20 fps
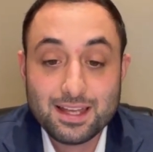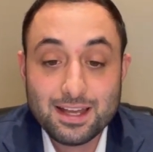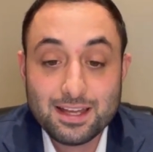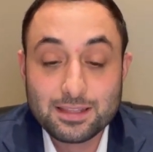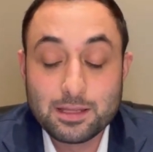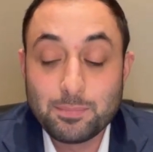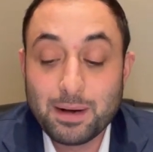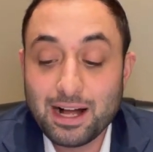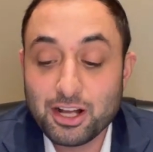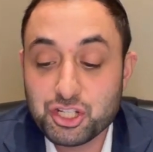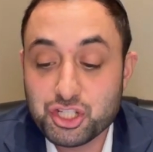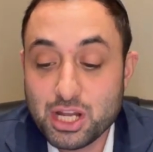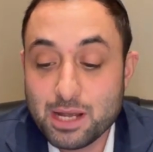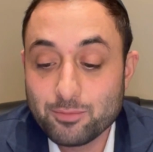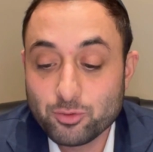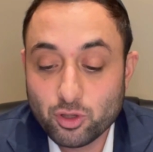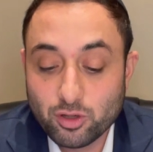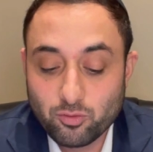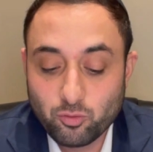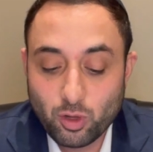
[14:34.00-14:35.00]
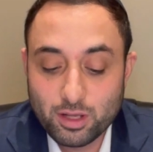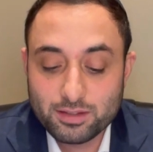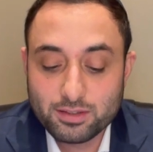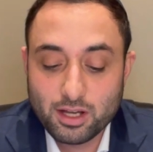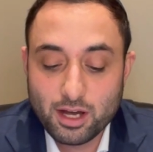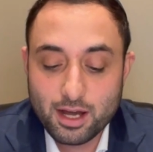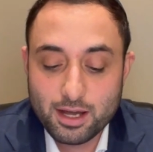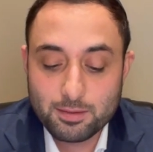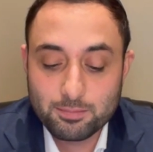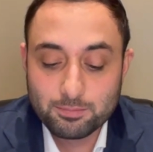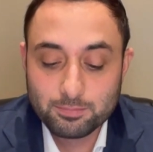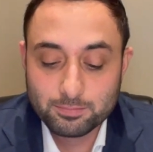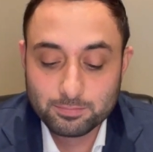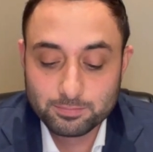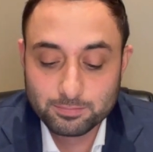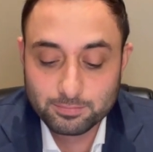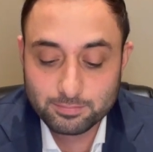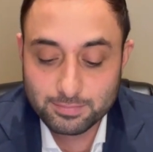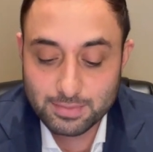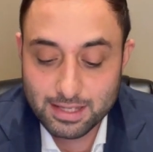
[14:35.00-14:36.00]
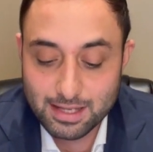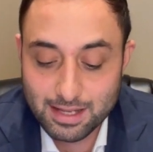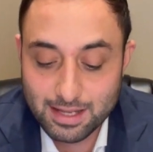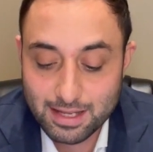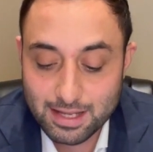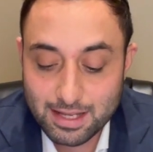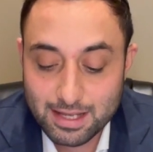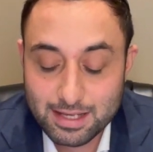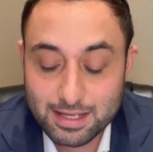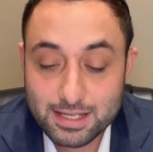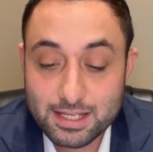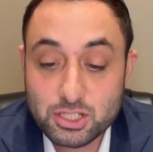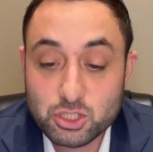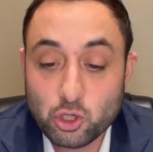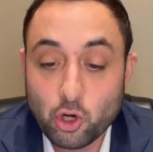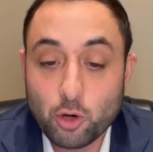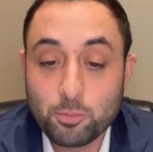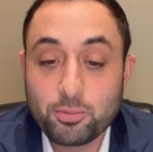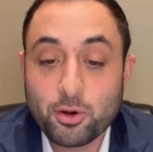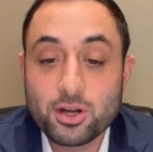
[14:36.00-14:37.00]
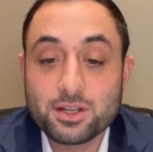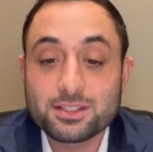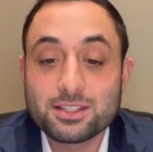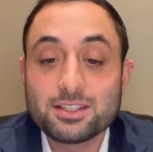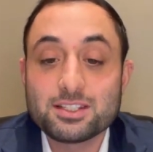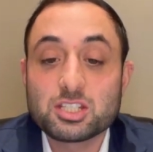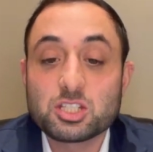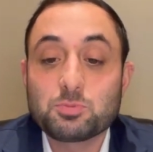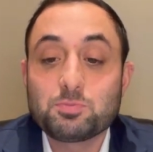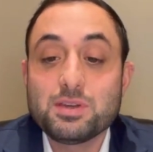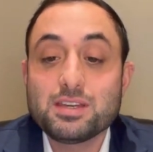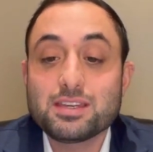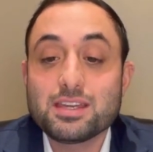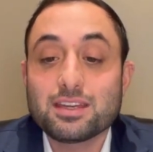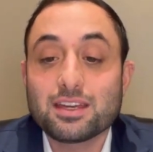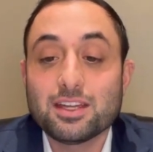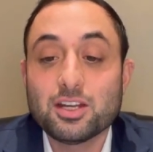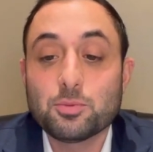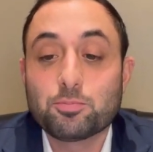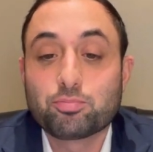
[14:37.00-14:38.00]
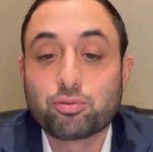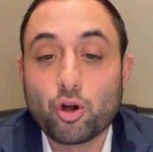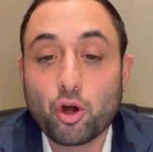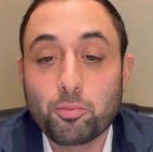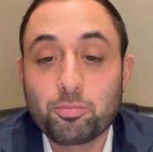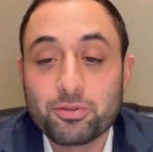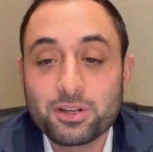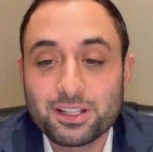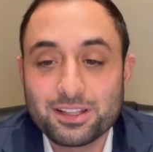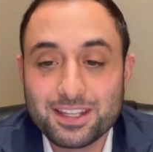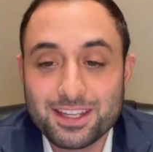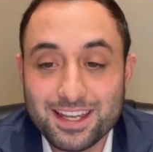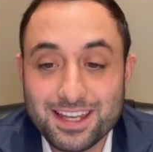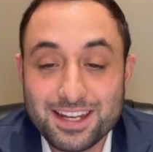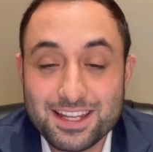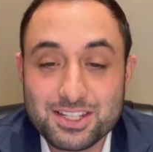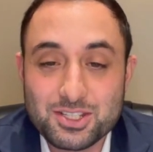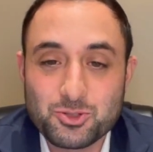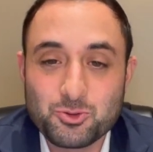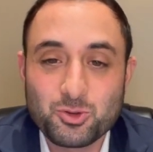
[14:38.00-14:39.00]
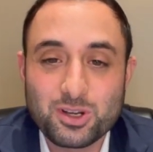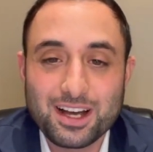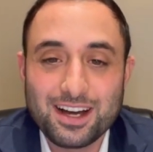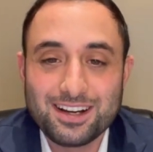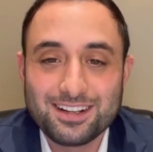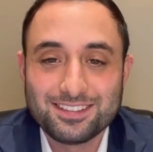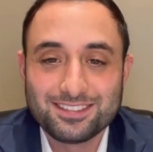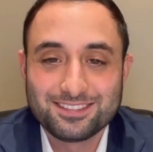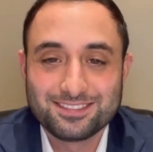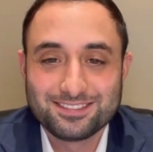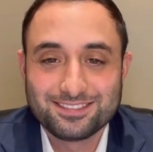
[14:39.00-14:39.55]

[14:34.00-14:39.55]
The Baal Shem Tov one time, he saw a person speaking inappropriately in his sukkah.